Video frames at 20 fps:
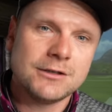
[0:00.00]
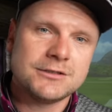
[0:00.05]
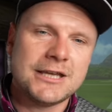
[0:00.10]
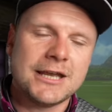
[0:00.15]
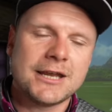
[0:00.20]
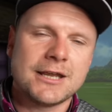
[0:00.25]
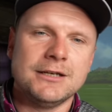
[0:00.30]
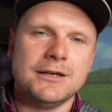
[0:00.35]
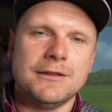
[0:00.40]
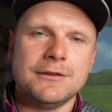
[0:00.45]

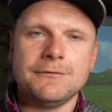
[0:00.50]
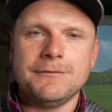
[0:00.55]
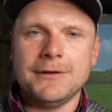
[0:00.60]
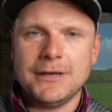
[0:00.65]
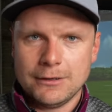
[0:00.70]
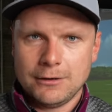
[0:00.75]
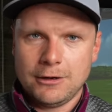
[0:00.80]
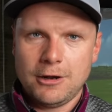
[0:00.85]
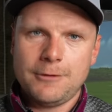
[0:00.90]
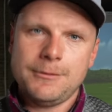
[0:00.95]
second of this
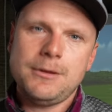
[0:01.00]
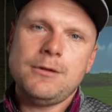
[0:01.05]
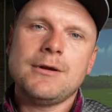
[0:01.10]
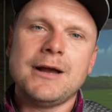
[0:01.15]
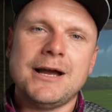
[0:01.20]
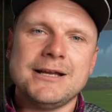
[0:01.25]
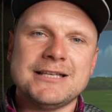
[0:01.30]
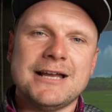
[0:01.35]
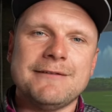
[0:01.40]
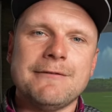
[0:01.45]
video. I hope you
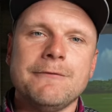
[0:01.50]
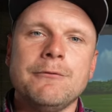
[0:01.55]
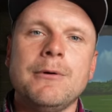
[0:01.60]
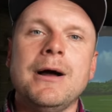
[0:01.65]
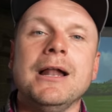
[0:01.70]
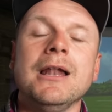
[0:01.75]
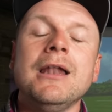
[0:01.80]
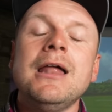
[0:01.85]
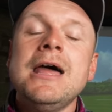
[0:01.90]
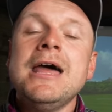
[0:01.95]
guys have as
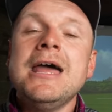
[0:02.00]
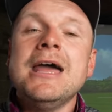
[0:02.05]
well.